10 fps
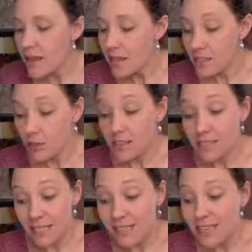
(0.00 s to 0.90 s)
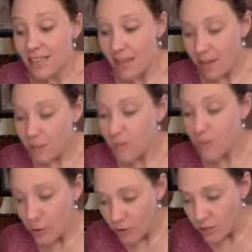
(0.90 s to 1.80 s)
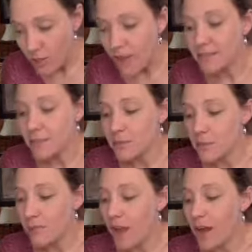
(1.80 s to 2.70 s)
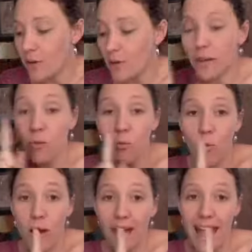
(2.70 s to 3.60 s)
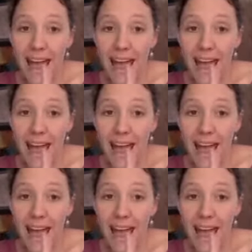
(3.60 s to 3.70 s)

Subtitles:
So 60,000 rose blossoms provide only 1